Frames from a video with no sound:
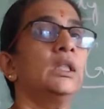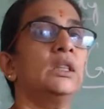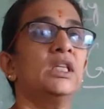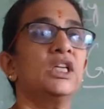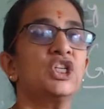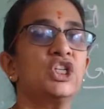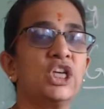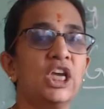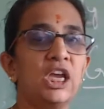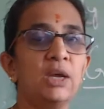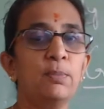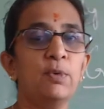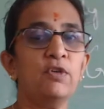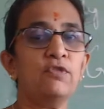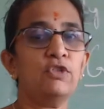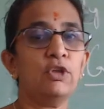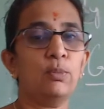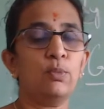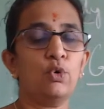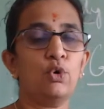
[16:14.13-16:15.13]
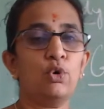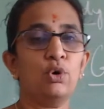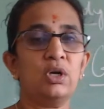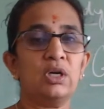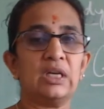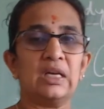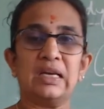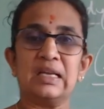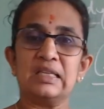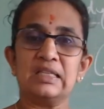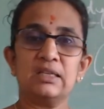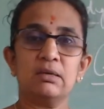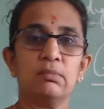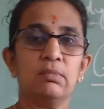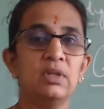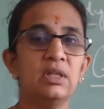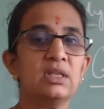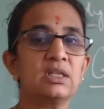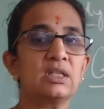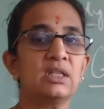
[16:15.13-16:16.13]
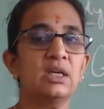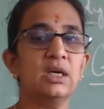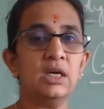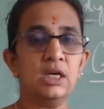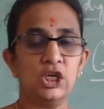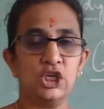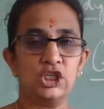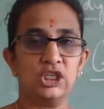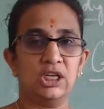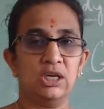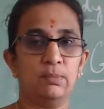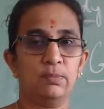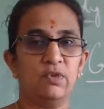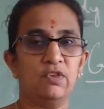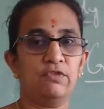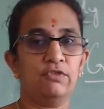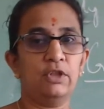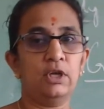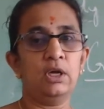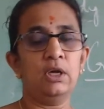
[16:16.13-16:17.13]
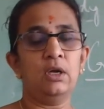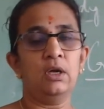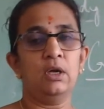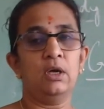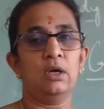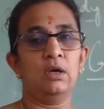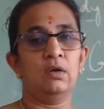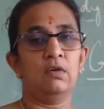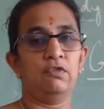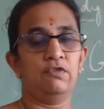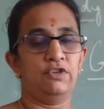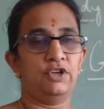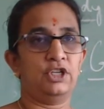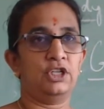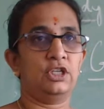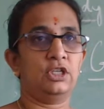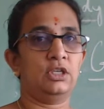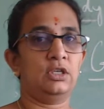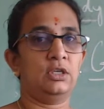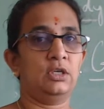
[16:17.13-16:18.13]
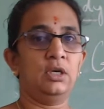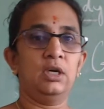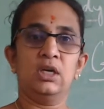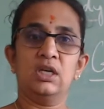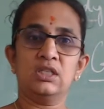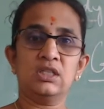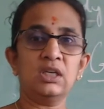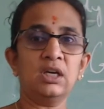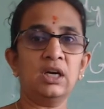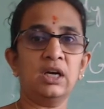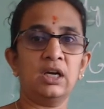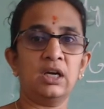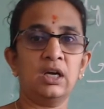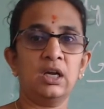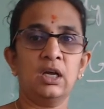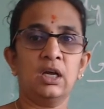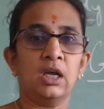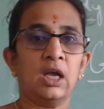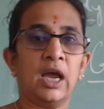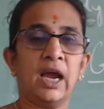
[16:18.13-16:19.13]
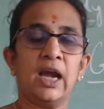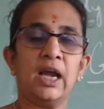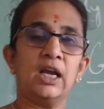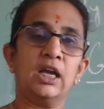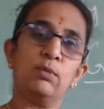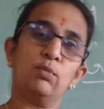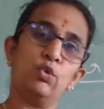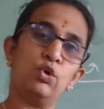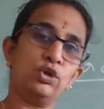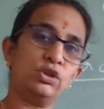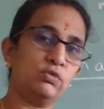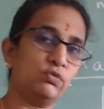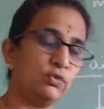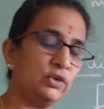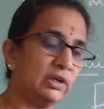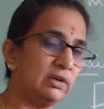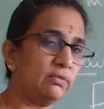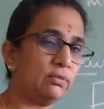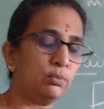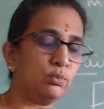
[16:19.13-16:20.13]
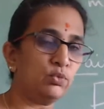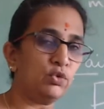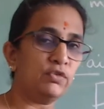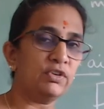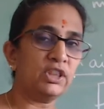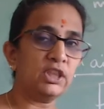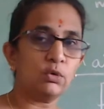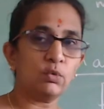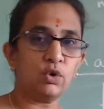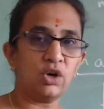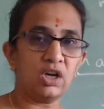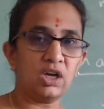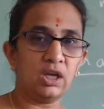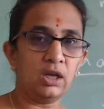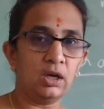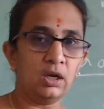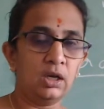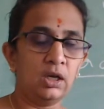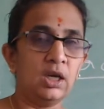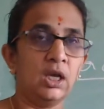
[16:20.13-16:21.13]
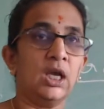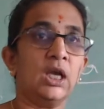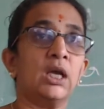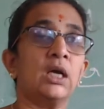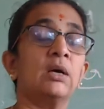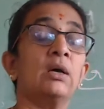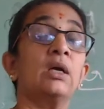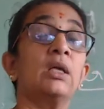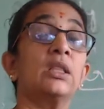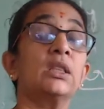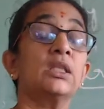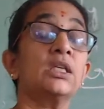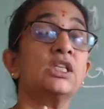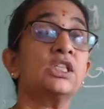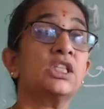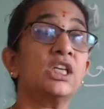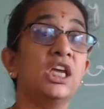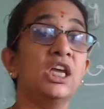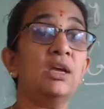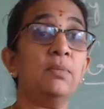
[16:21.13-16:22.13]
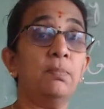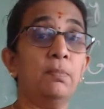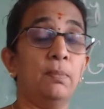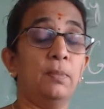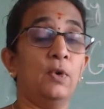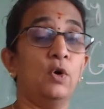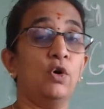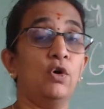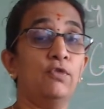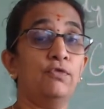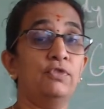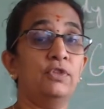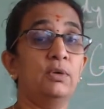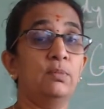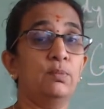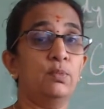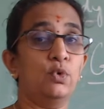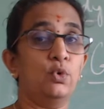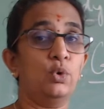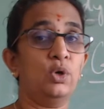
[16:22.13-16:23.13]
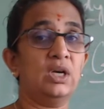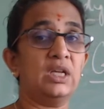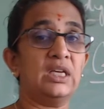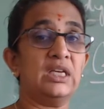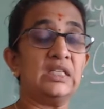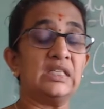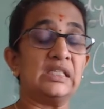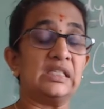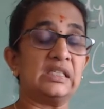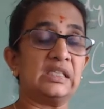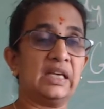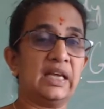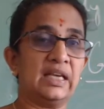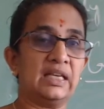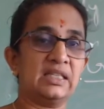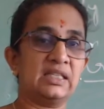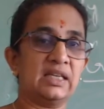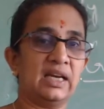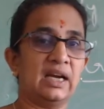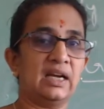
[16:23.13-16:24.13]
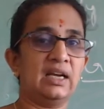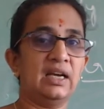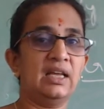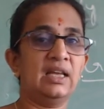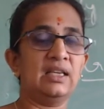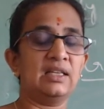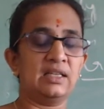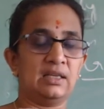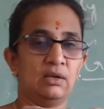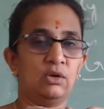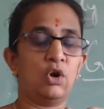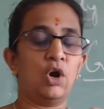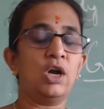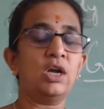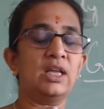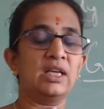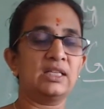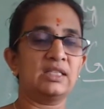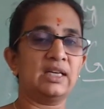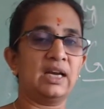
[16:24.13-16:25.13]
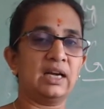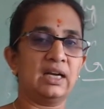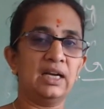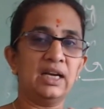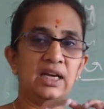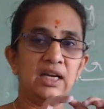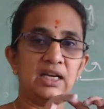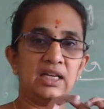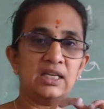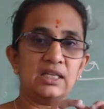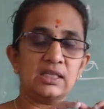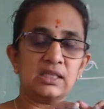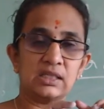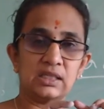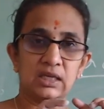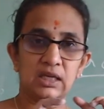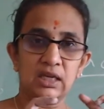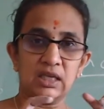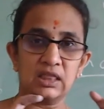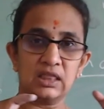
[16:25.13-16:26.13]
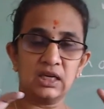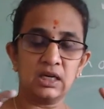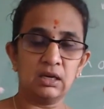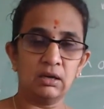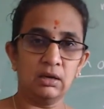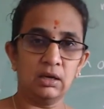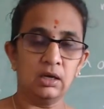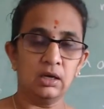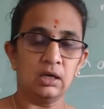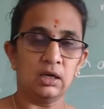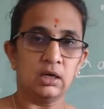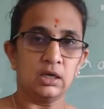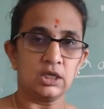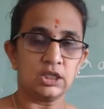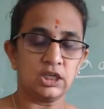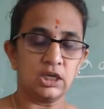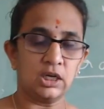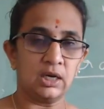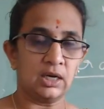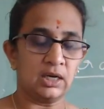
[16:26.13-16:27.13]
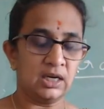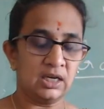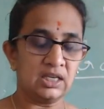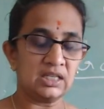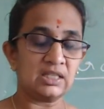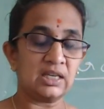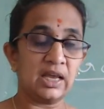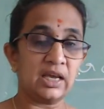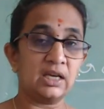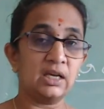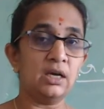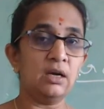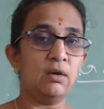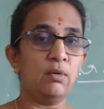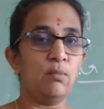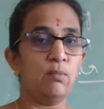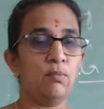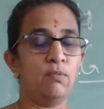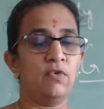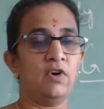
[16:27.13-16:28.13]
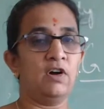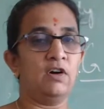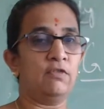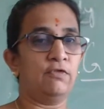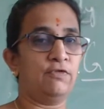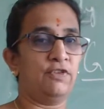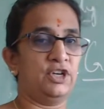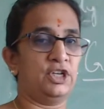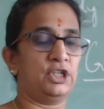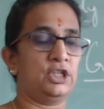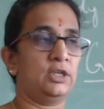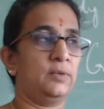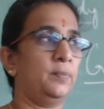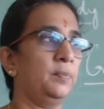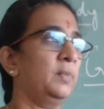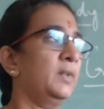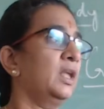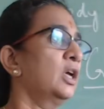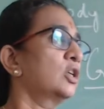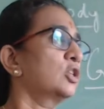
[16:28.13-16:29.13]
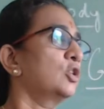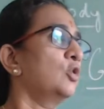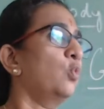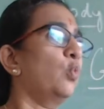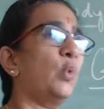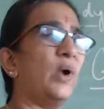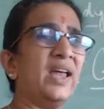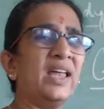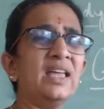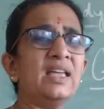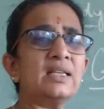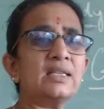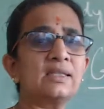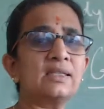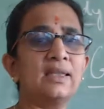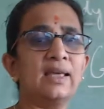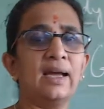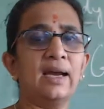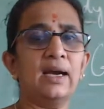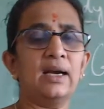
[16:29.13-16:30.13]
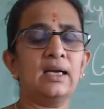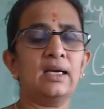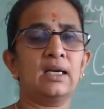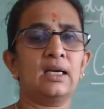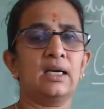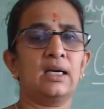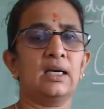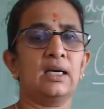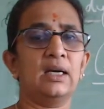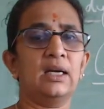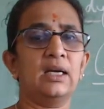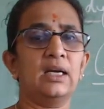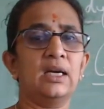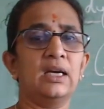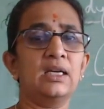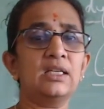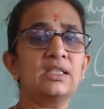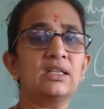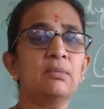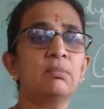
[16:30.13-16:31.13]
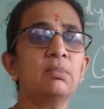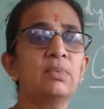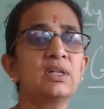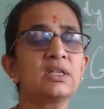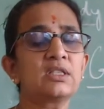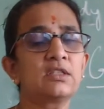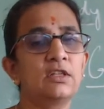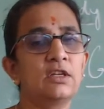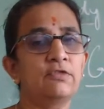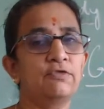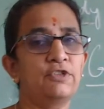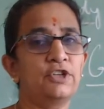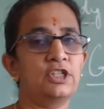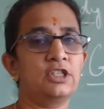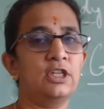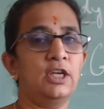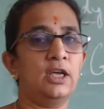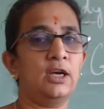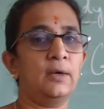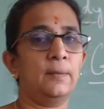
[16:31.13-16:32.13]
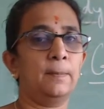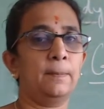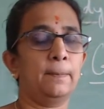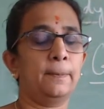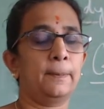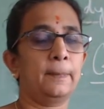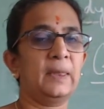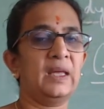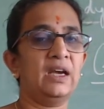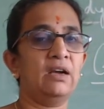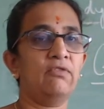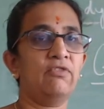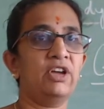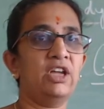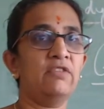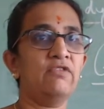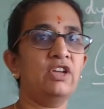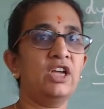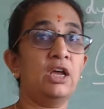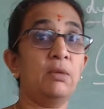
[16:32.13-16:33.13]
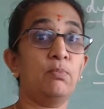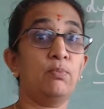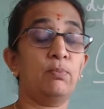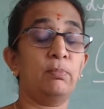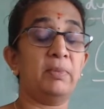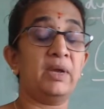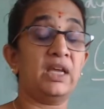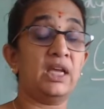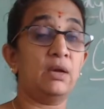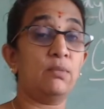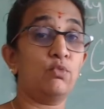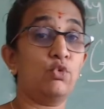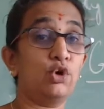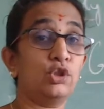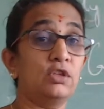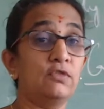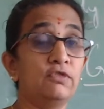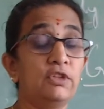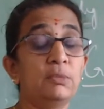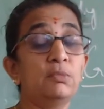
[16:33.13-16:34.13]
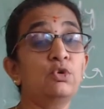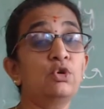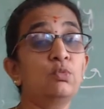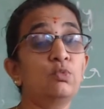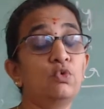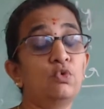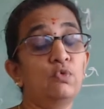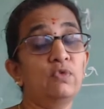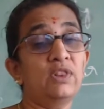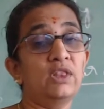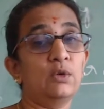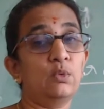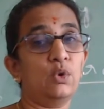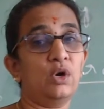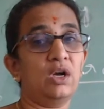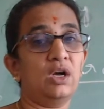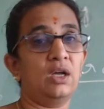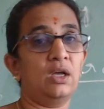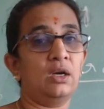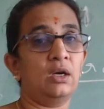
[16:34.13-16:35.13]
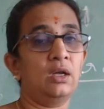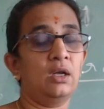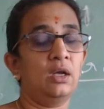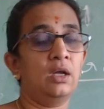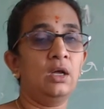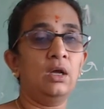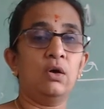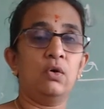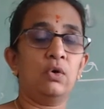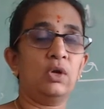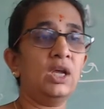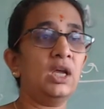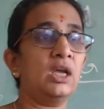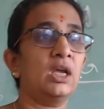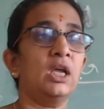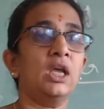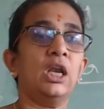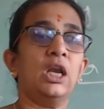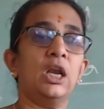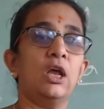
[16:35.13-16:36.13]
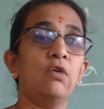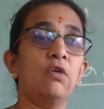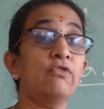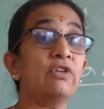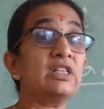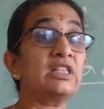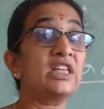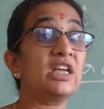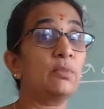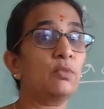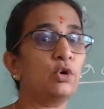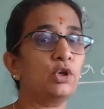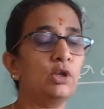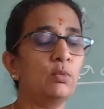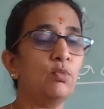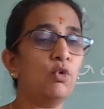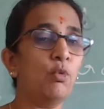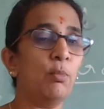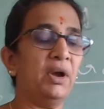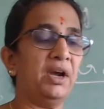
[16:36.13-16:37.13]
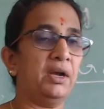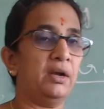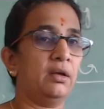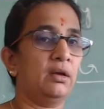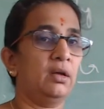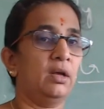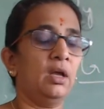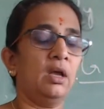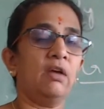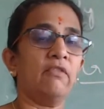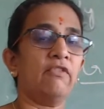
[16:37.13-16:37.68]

The shape of the boat resembles the shape of the fish, isn't it? And both will move in the water. The shape of the boat is exactly, not exactly, it is in the, it is like a fish. So why is that it resembles the fish there? And why we are making both of them to move in the water? Okay, now we'll see about the movement.